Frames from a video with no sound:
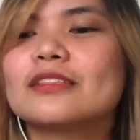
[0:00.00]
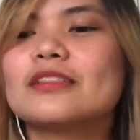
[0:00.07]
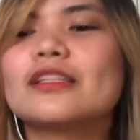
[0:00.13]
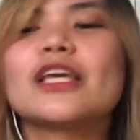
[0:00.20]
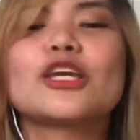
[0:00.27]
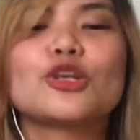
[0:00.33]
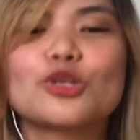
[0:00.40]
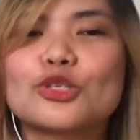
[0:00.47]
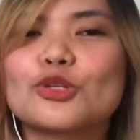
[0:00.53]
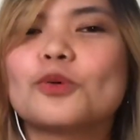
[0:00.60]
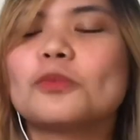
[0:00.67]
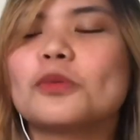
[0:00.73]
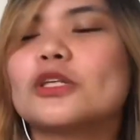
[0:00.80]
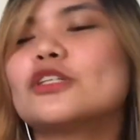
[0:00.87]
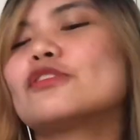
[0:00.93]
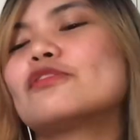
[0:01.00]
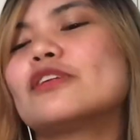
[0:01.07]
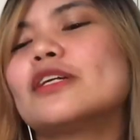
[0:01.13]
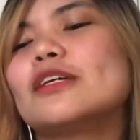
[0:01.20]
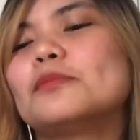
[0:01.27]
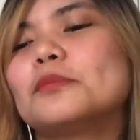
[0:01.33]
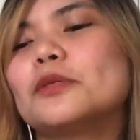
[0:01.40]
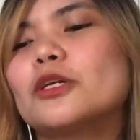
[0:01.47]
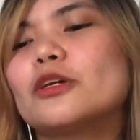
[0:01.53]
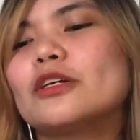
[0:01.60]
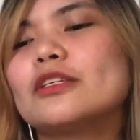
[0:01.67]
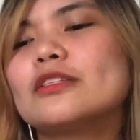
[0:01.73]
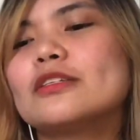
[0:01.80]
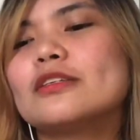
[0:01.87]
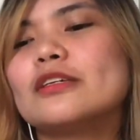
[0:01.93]
Thank you so much for him.
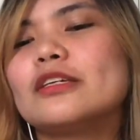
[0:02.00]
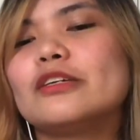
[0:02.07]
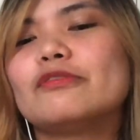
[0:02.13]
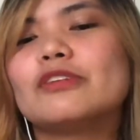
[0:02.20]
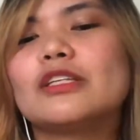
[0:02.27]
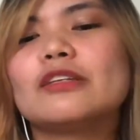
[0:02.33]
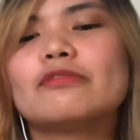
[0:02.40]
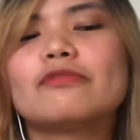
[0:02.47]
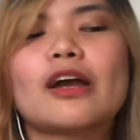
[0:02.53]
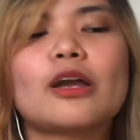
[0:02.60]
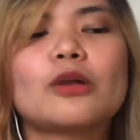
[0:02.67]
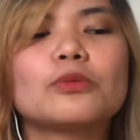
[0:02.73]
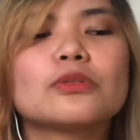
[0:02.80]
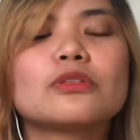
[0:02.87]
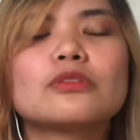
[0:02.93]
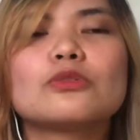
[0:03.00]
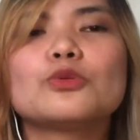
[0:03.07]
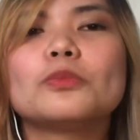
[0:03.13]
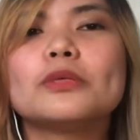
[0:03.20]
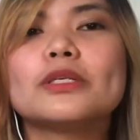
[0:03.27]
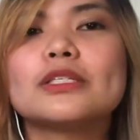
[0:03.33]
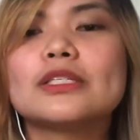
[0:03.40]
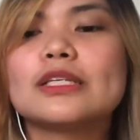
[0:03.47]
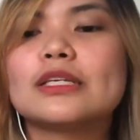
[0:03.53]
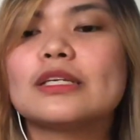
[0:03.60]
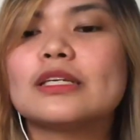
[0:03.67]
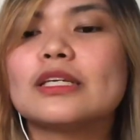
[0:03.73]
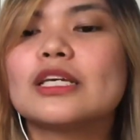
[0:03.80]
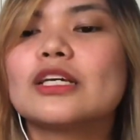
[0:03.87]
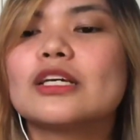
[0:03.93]
Because even if I was too
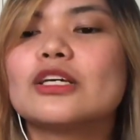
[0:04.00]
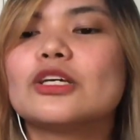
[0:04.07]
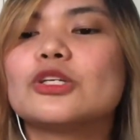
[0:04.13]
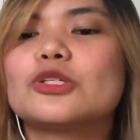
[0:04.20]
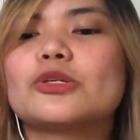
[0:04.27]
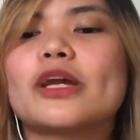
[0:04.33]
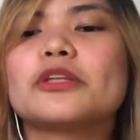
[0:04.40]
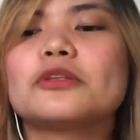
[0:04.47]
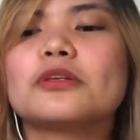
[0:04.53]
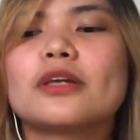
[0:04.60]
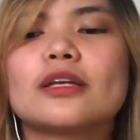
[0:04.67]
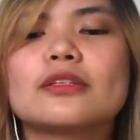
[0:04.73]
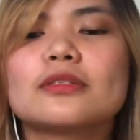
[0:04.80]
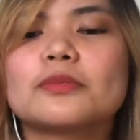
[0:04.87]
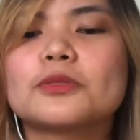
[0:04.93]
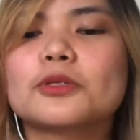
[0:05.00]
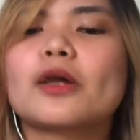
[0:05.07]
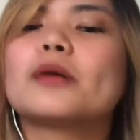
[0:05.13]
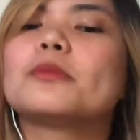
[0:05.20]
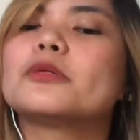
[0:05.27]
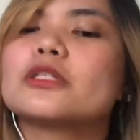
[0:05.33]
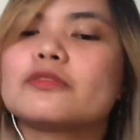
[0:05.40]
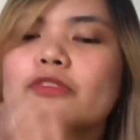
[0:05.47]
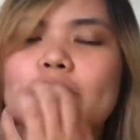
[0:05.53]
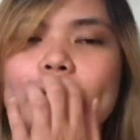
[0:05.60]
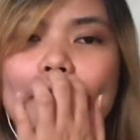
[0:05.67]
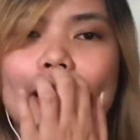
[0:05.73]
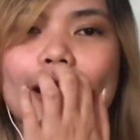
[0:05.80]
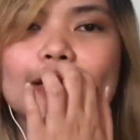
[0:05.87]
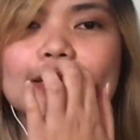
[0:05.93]
busy trying to get subscribers for the
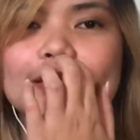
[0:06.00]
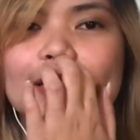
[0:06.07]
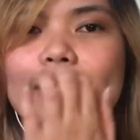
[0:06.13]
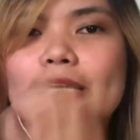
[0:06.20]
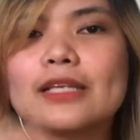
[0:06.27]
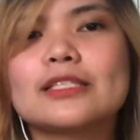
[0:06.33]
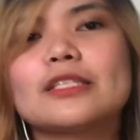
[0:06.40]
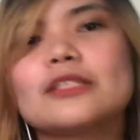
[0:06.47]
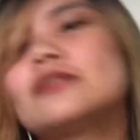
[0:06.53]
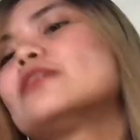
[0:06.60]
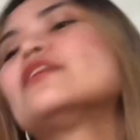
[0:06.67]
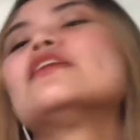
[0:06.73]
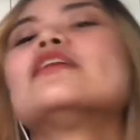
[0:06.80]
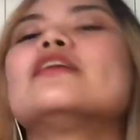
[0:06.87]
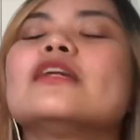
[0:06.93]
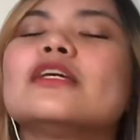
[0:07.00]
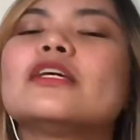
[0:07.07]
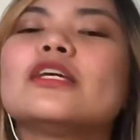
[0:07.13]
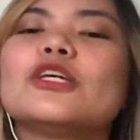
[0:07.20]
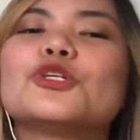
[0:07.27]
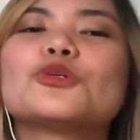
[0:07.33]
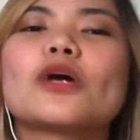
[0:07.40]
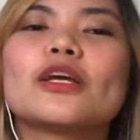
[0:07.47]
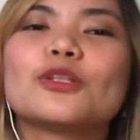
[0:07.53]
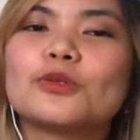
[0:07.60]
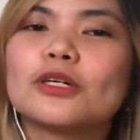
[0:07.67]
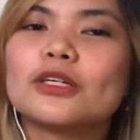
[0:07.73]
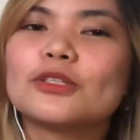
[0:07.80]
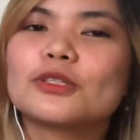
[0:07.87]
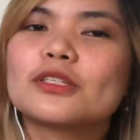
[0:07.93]
past days, he tried to
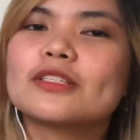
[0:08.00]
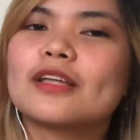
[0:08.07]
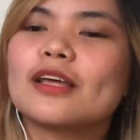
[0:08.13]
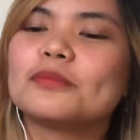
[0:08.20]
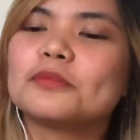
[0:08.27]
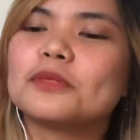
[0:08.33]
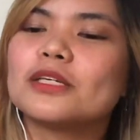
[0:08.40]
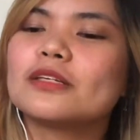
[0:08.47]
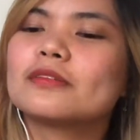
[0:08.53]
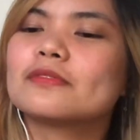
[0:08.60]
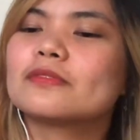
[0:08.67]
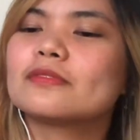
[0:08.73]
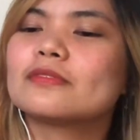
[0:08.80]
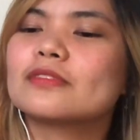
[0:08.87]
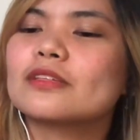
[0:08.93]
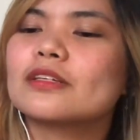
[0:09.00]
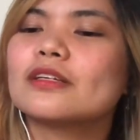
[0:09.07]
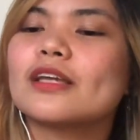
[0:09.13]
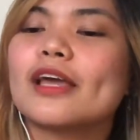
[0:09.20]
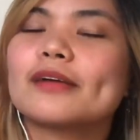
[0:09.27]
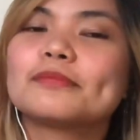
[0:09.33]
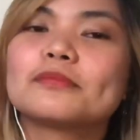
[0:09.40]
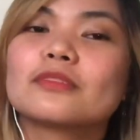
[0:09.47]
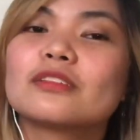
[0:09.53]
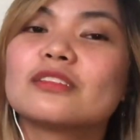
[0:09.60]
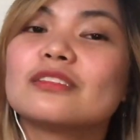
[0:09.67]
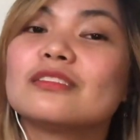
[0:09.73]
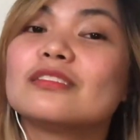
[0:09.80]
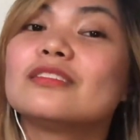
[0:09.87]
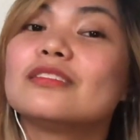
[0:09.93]
understand me. Yeah.
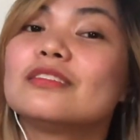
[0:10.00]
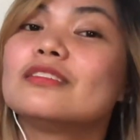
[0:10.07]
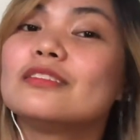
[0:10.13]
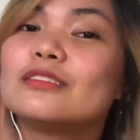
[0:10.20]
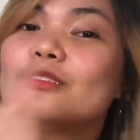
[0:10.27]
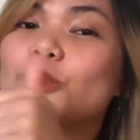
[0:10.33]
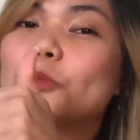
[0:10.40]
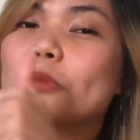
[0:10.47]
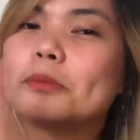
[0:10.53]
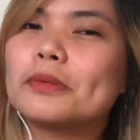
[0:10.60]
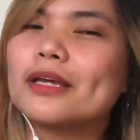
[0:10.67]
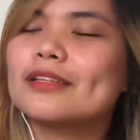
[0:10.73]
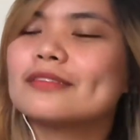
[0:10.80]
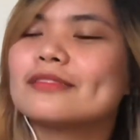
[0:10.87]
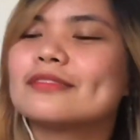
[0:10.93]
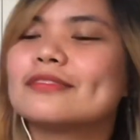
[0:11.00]
Super bit.